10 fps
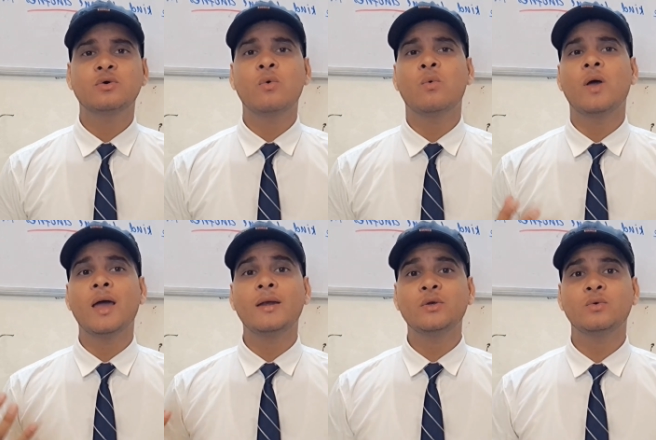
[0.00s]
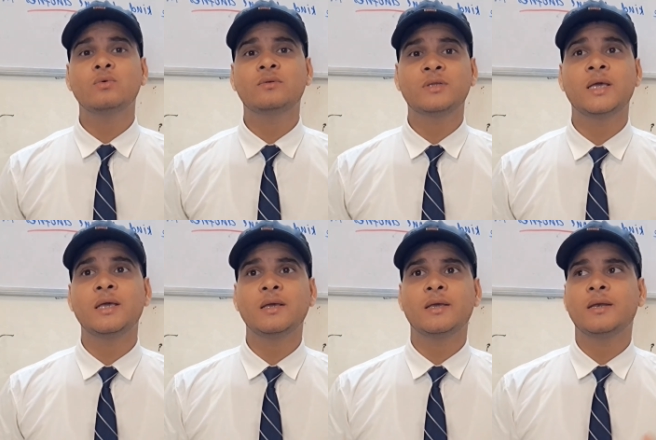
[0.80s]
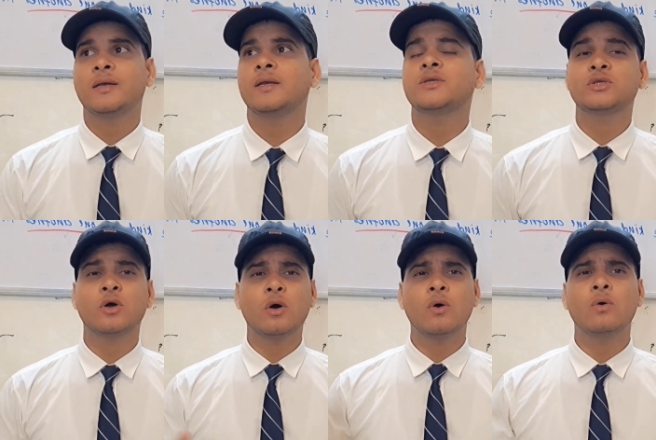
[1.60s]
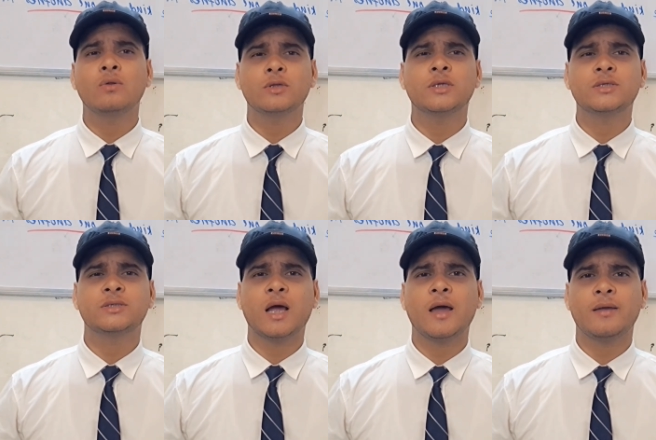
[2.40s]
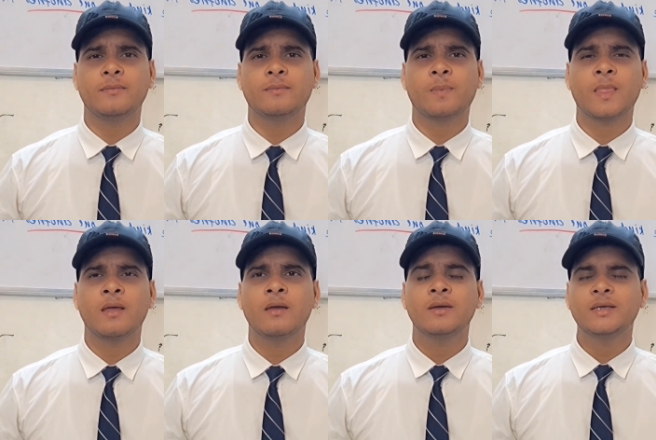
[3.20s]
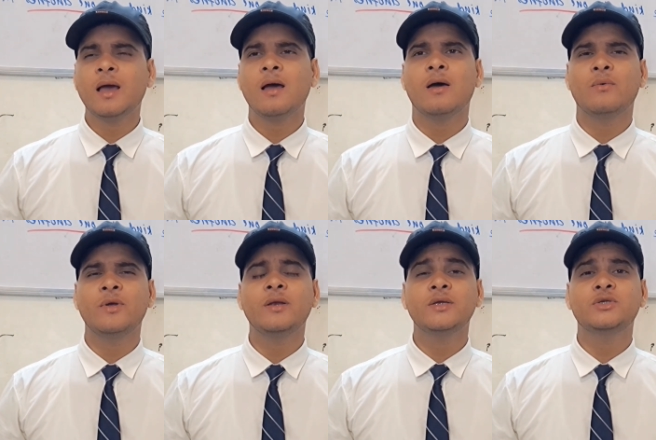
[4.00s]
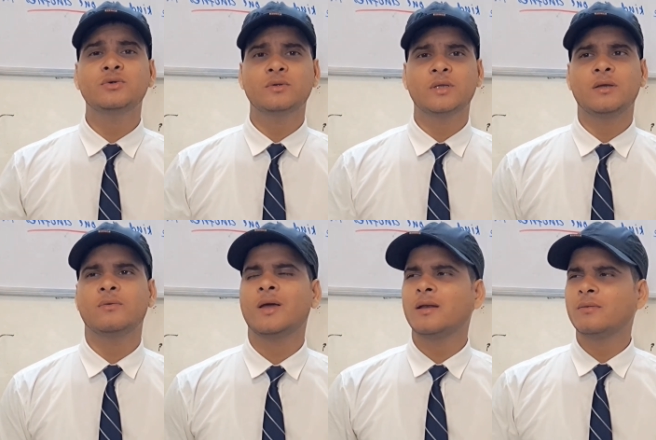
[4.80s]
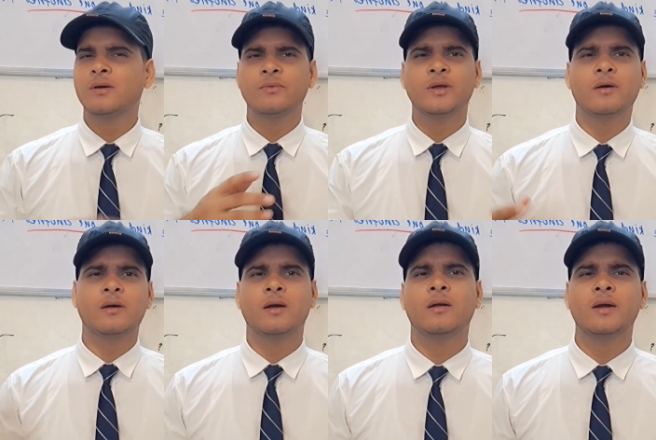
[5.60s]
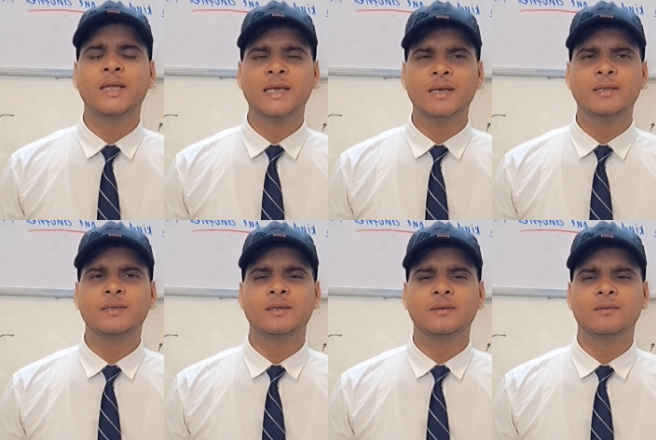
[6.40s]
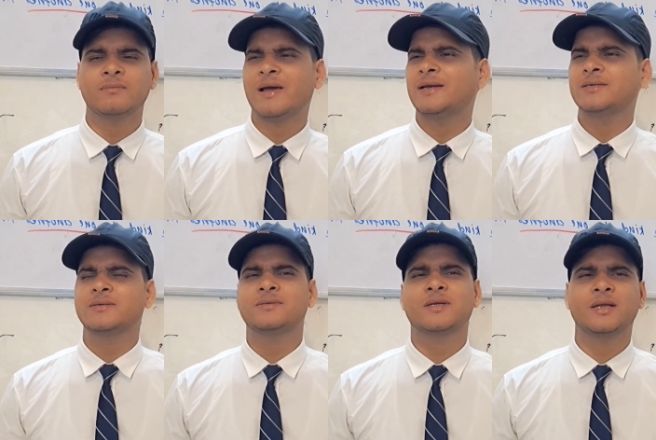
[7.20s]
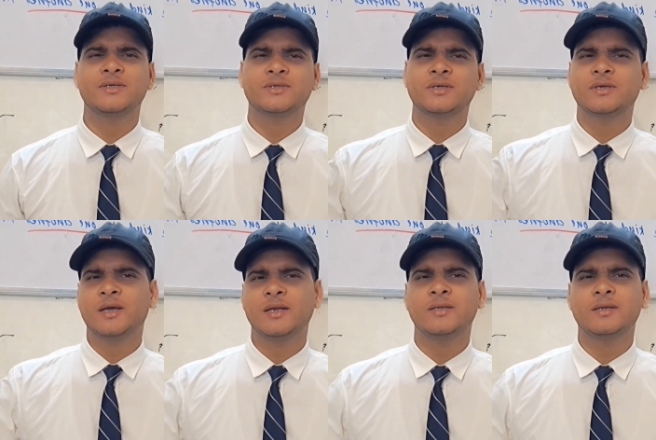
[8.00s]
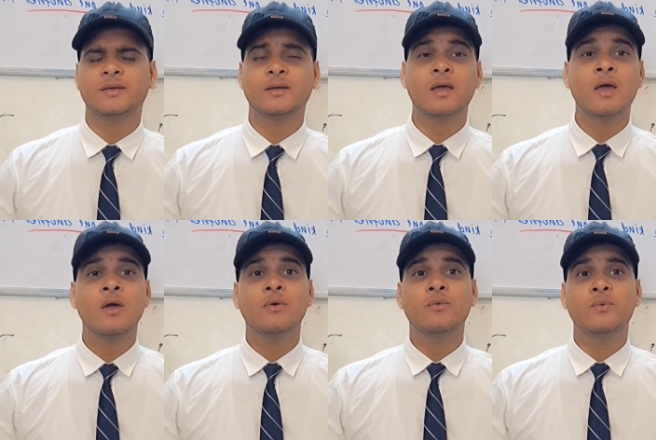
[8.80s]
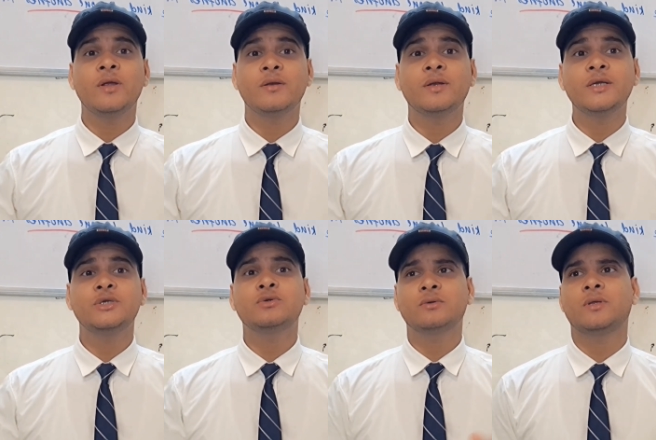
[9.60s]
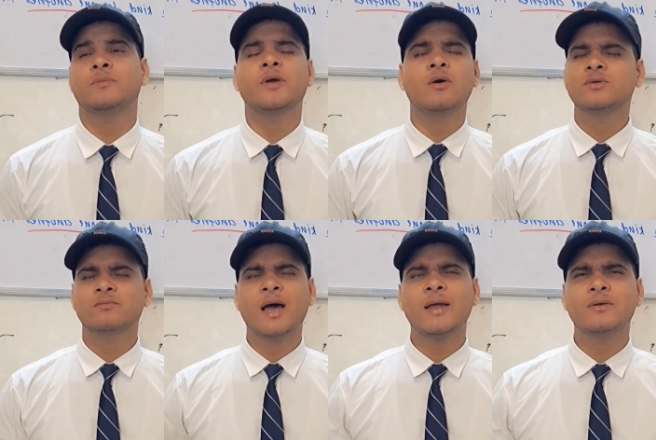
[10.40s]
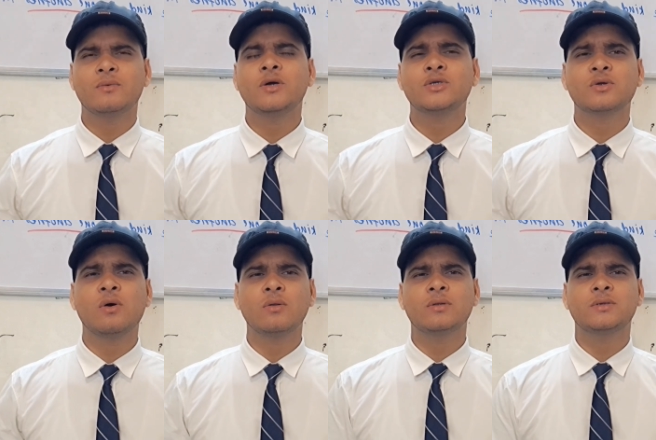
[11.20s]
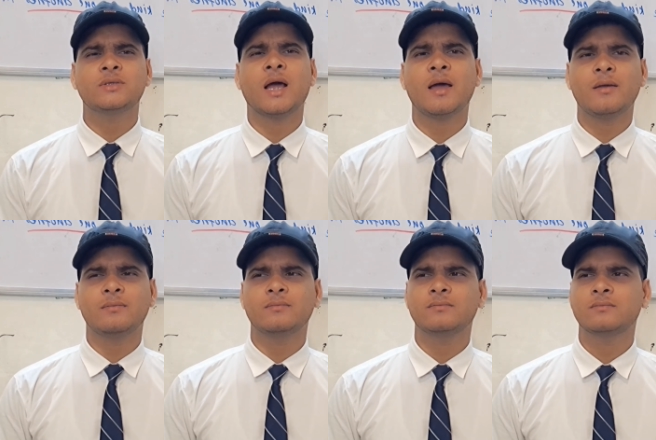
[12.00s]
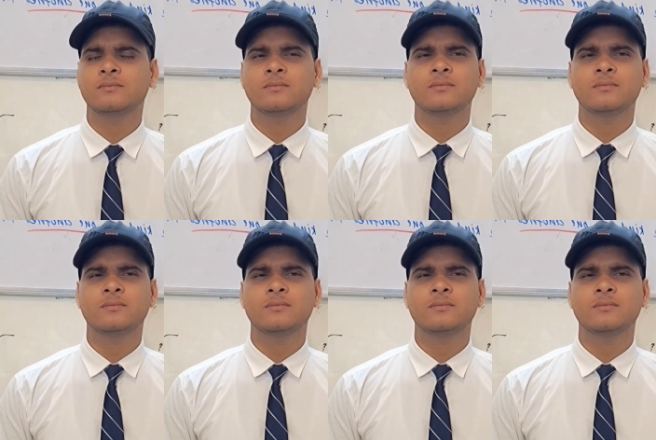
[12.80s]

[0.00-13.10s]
So when you think in English all the time, yeah, we need to think whenever we are learning anything by translation or anything. We need to think because mind works all the time.